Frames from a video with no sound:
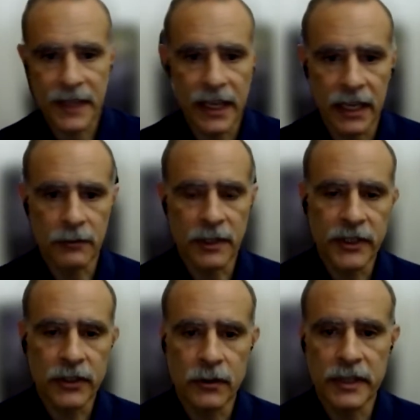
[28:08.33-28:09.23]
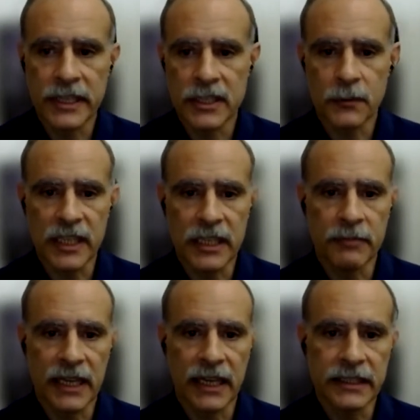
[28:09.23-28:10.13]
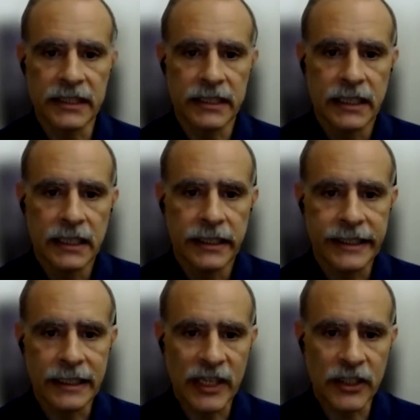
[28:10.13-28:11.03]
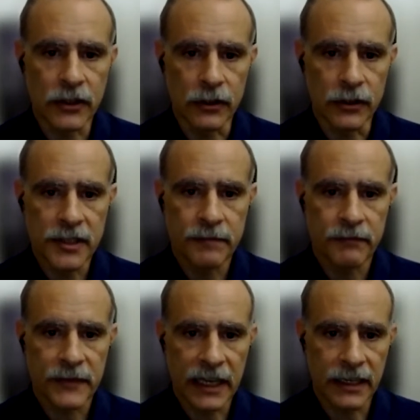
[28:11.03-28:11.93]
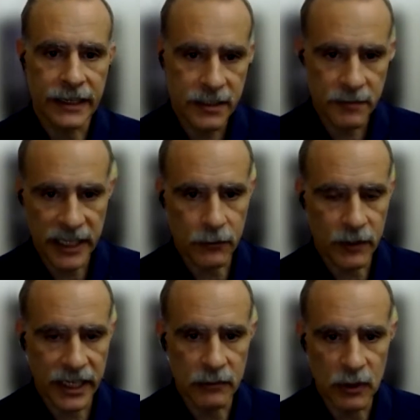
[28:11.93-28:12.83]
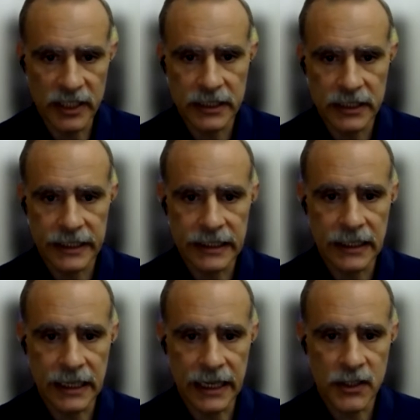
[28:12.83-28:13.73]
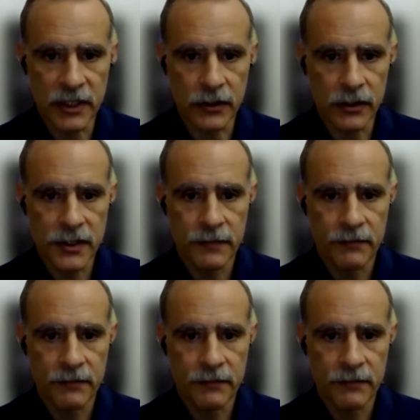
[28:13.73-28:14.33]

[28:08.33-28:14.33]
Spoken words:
and what we do is we implant little windows, and I'll explain why in a moment, little glass windows